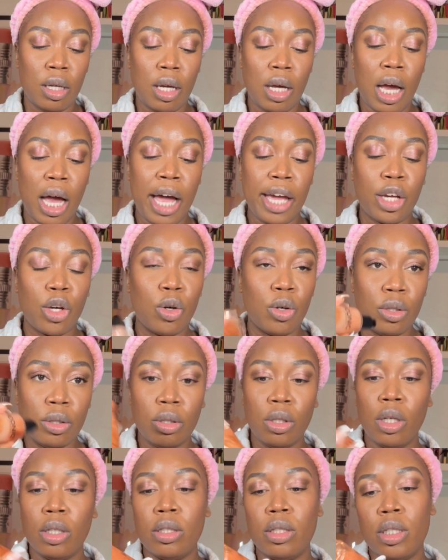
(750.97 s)
Icon
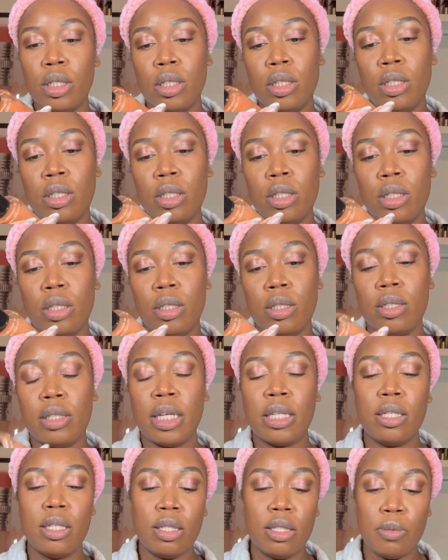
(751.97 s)
London
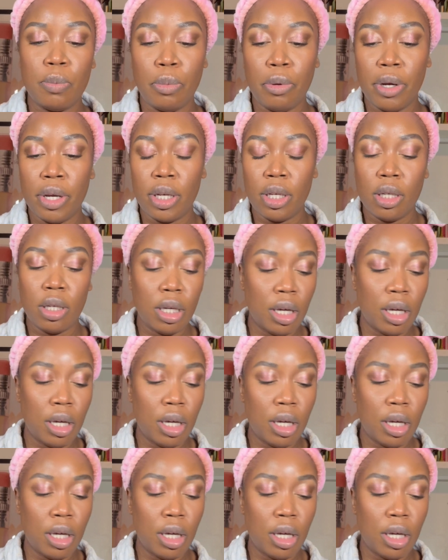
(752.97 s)
setting spray.